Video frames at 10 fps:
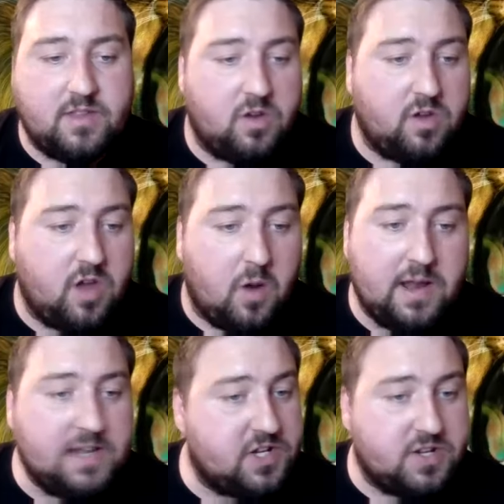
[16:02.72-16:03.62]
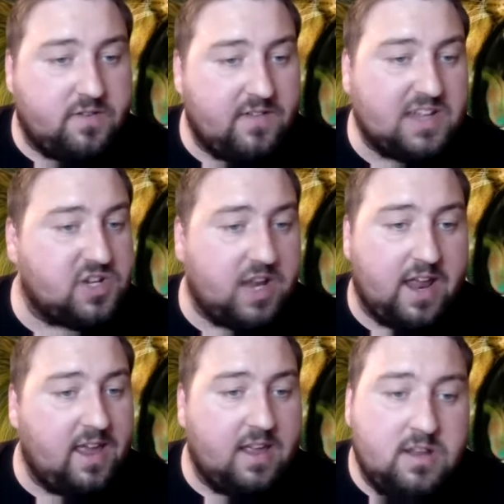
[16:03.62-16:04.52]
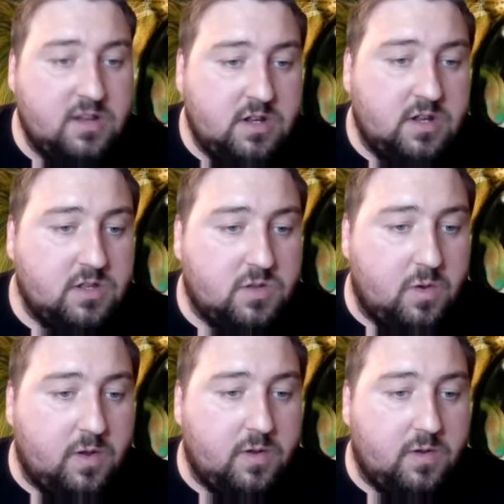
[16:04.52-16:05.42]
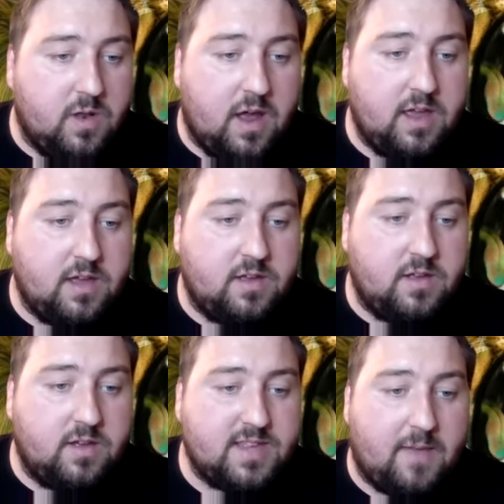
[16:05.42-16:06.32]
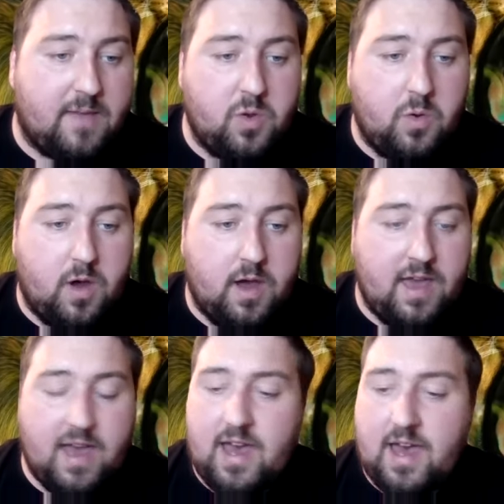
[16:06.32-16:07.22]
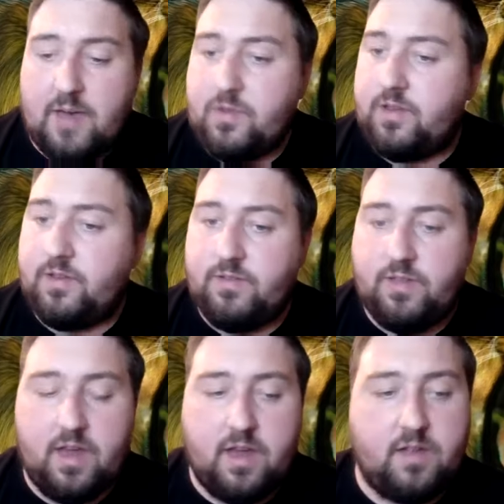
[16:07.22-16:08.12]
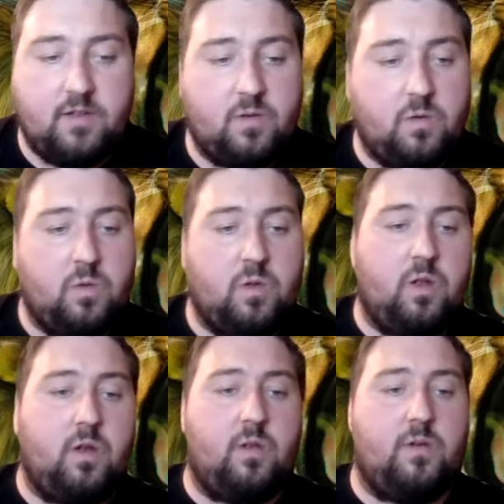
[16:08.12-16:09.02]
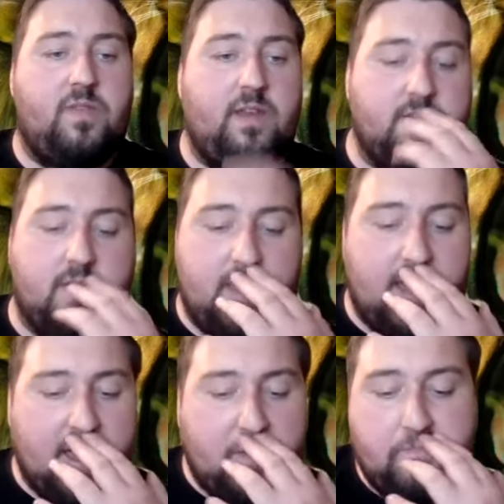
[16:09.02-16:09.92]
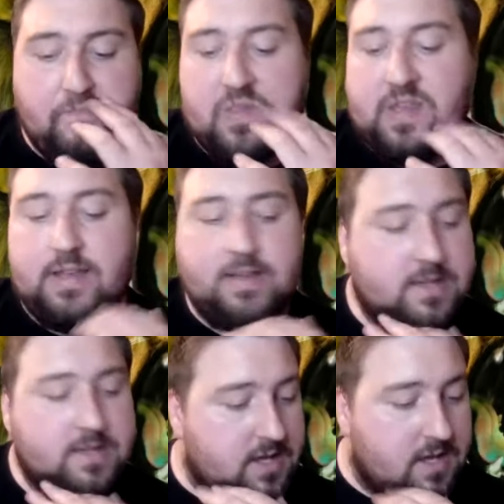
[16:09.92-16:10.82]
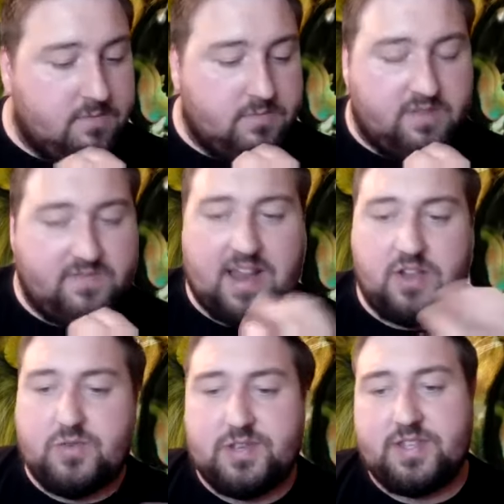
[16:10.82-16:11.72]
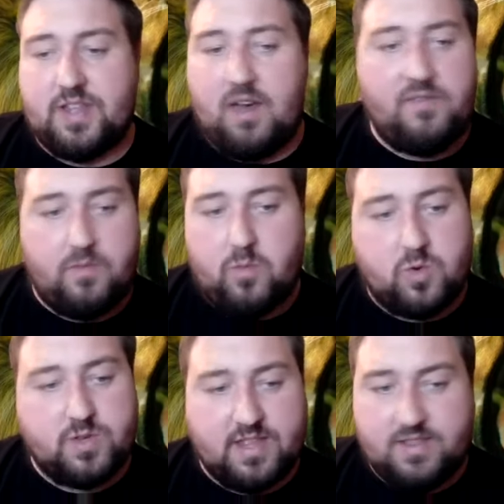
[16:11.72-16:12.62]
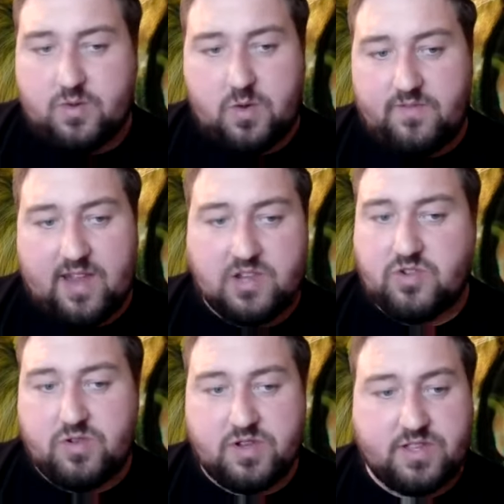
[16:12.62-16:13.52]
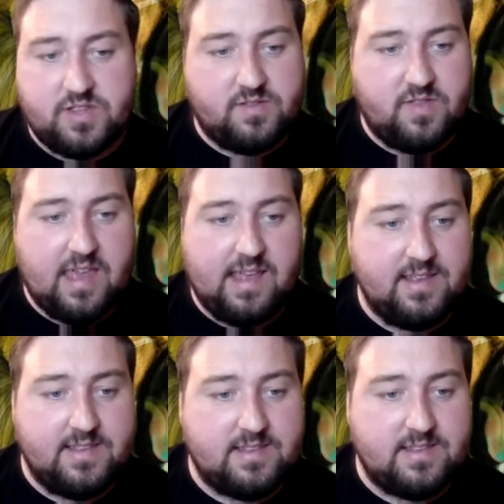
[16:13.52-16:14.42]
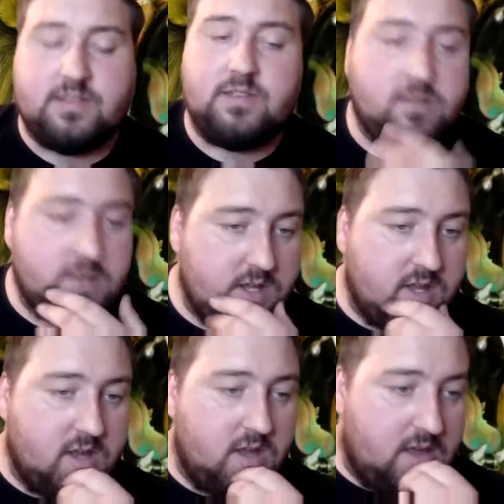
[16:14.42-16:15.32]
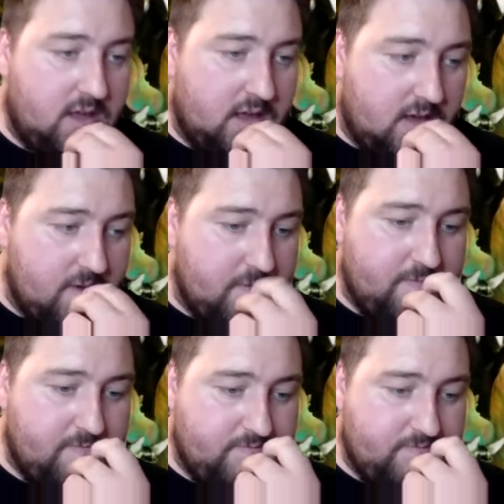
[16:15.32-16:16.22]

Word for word: took courage eventually to like accept who I am and yeah, a lot of things like that. Um, adventurous stuff, I'm always into adventurous things. Um,